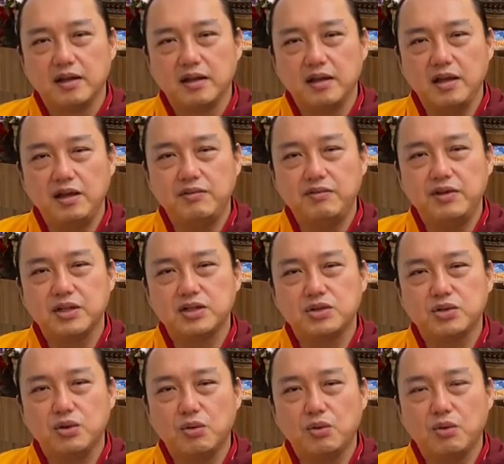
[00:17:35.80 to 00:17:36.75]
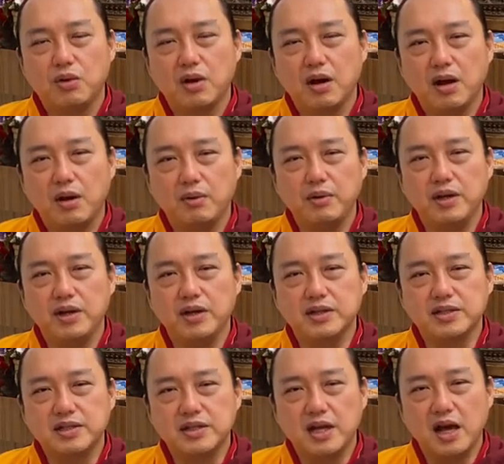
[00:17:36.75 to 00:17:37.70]
if there's no cloud in the
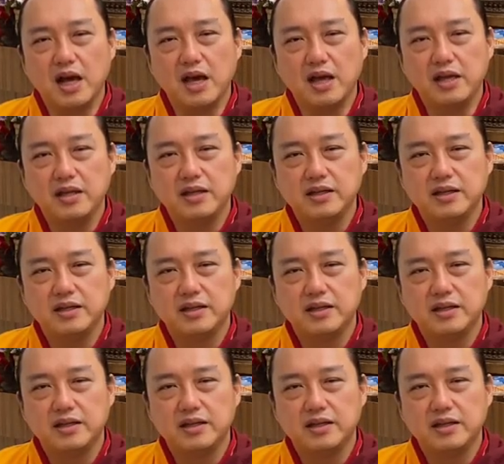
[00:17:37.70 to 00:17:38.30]
sky,